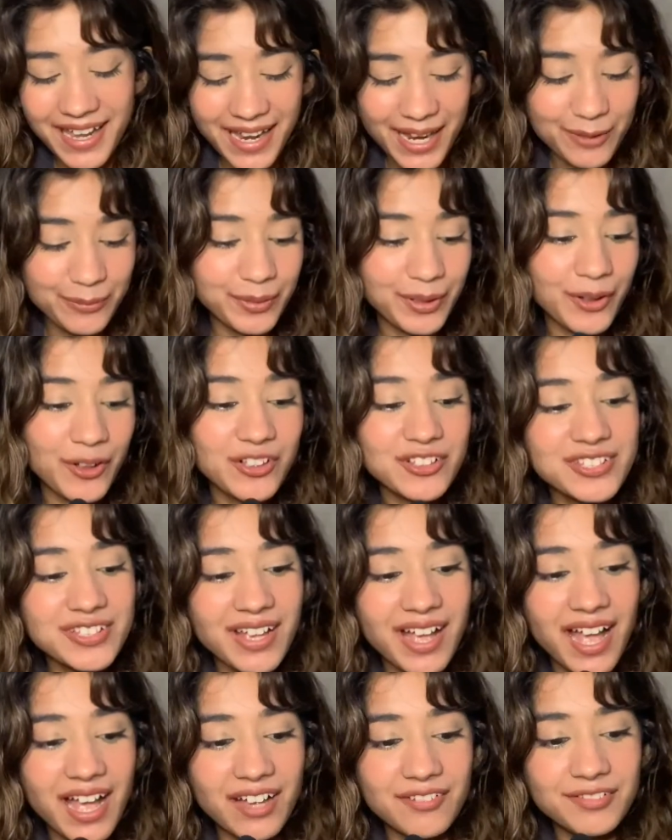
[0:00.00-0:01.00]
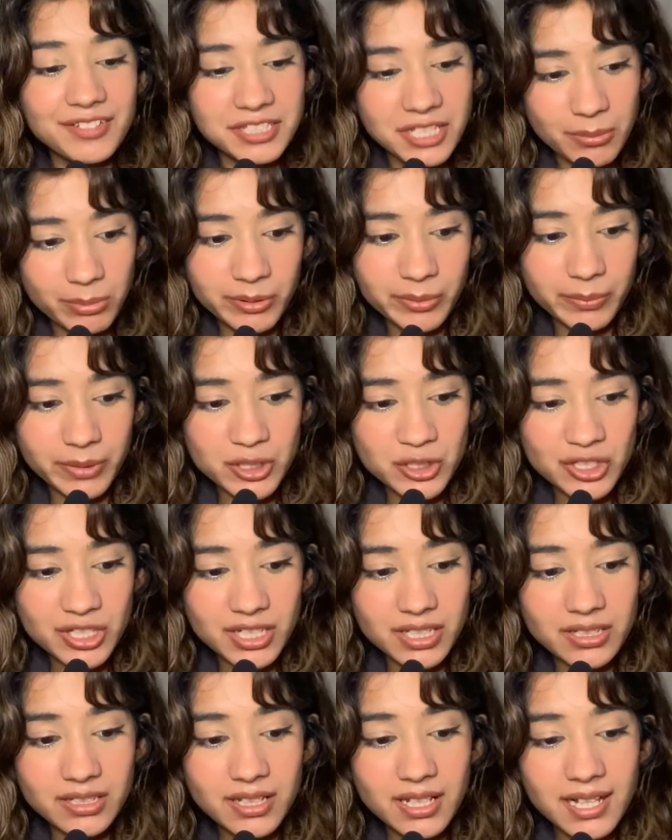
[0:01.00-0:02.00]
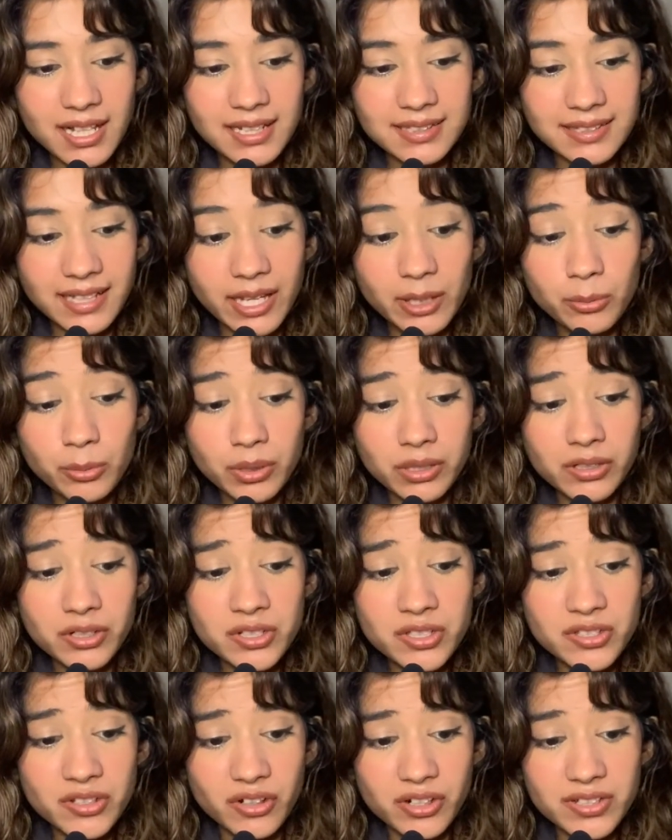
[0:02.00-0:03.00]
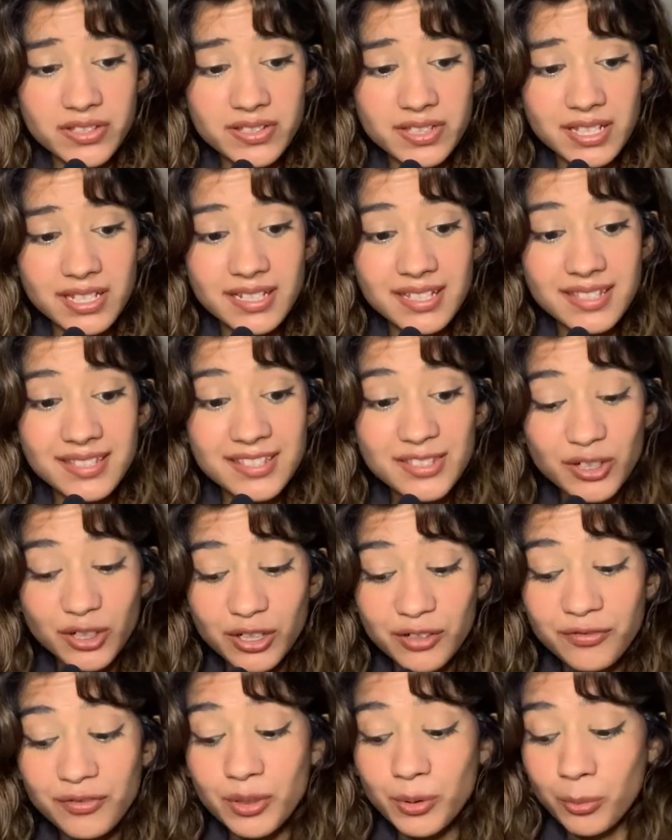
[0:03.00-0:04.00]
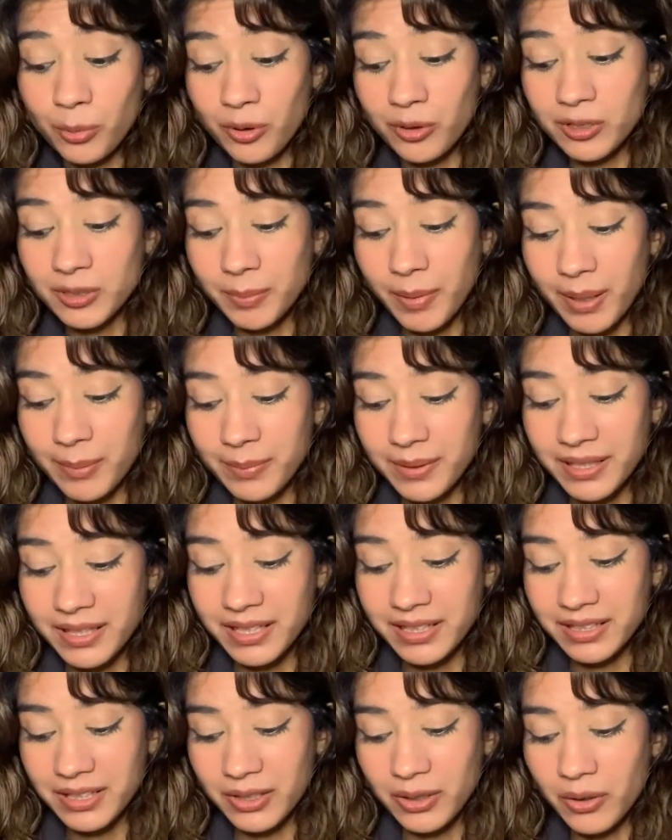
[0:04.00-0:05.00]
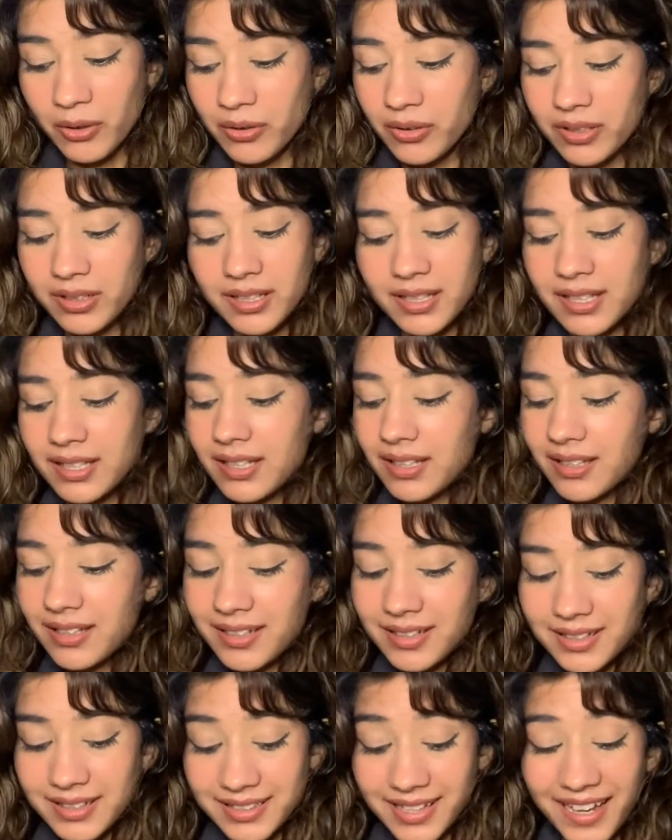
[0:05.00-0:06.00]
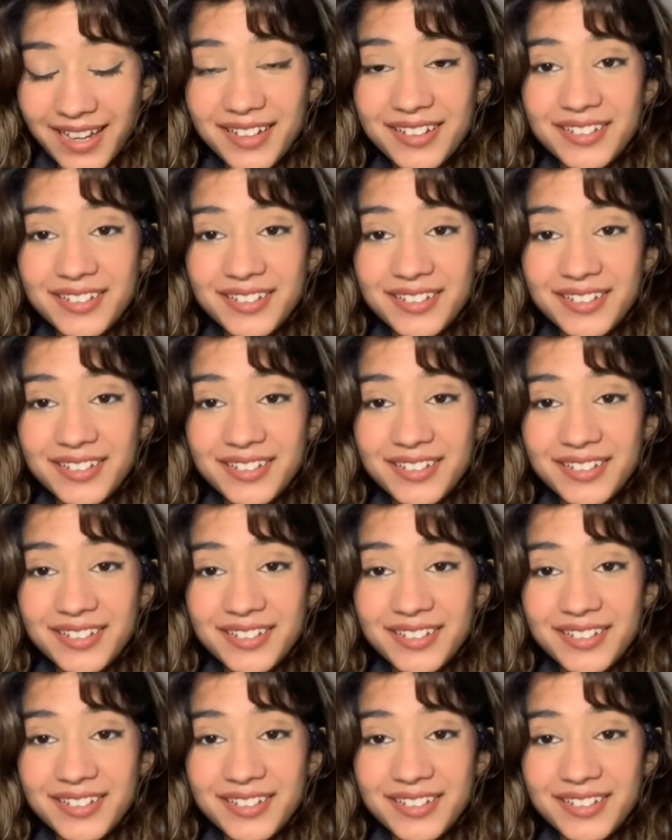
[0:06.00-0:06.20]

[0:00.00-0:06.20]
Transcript: And we also have double mission, light worker, starseed, serve the world by being you. Yeah.